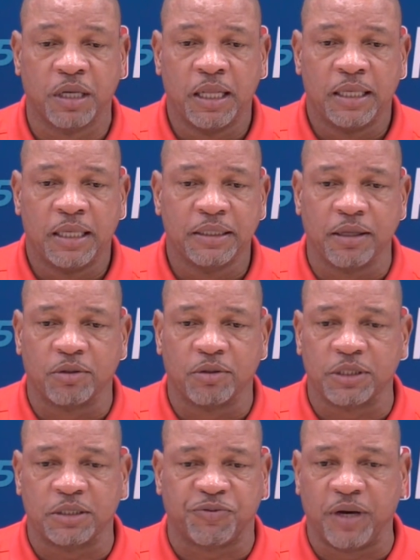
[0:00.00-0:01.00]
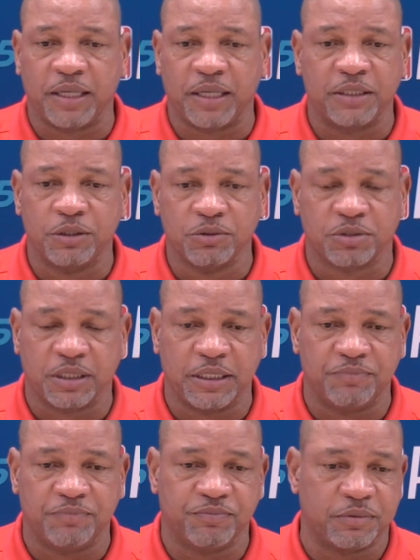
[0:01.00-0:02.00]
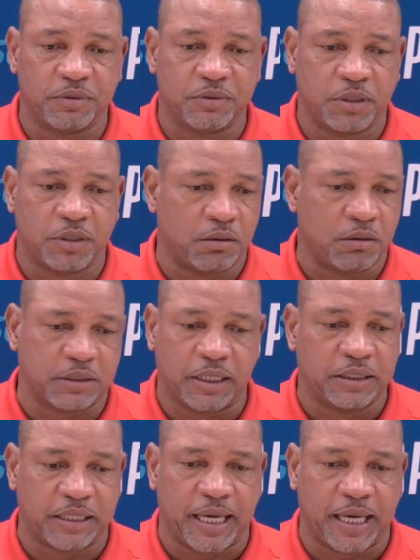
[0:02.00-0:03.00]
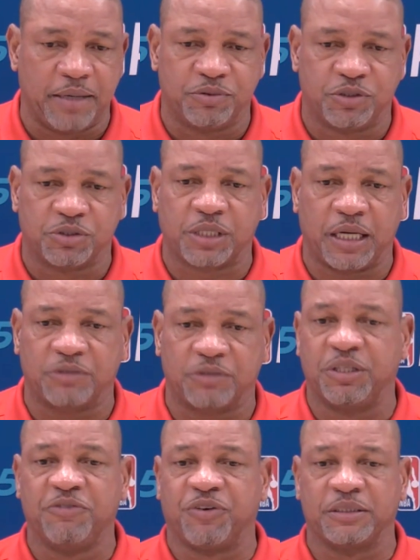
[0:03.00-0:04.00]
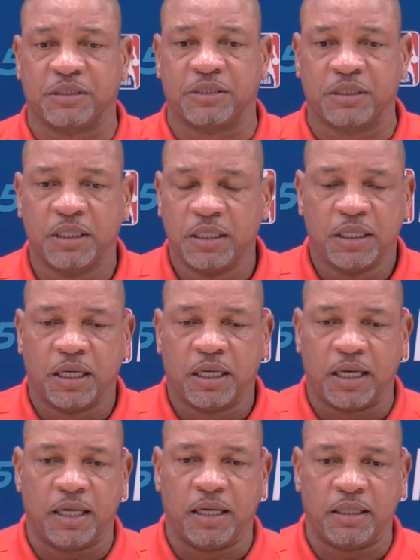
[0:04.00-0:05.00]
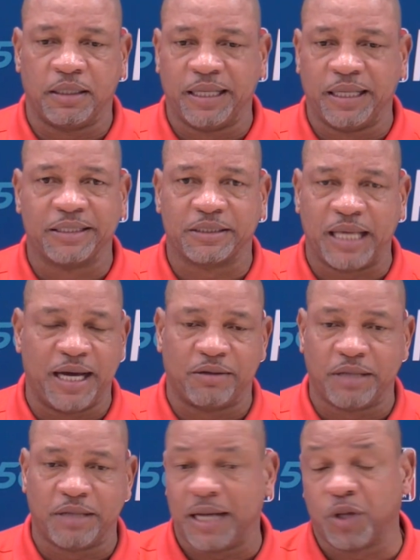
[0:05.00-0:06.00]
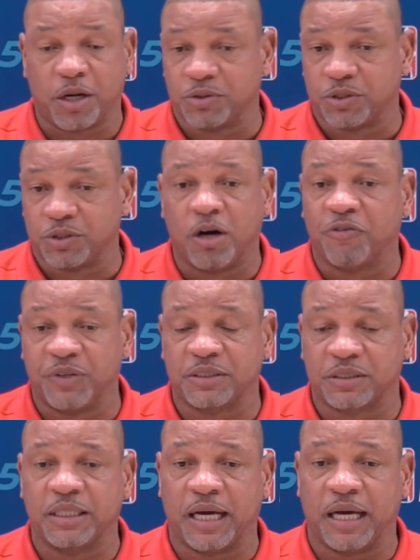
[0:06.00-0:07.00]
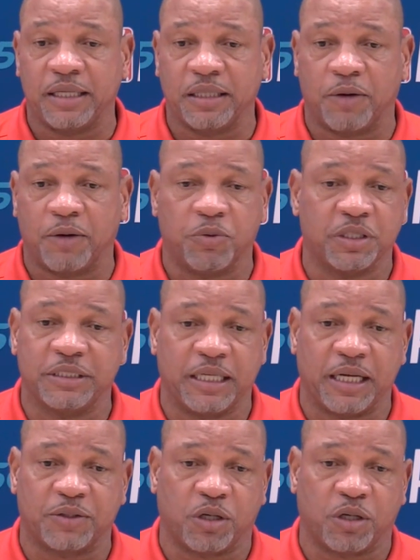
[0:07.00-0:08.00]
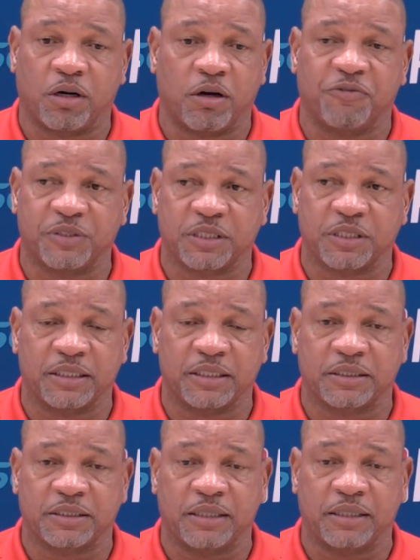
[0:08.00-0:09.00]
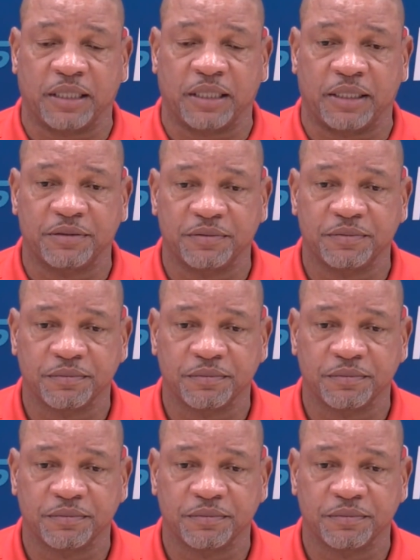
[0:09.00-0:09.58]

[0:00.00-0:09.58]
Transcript: So, you know, it's, it's funny. Usually, you know, at the end of games, you say our defense uh, let us down. I thought it was offense tonight. I really did. I thought our offense let us down.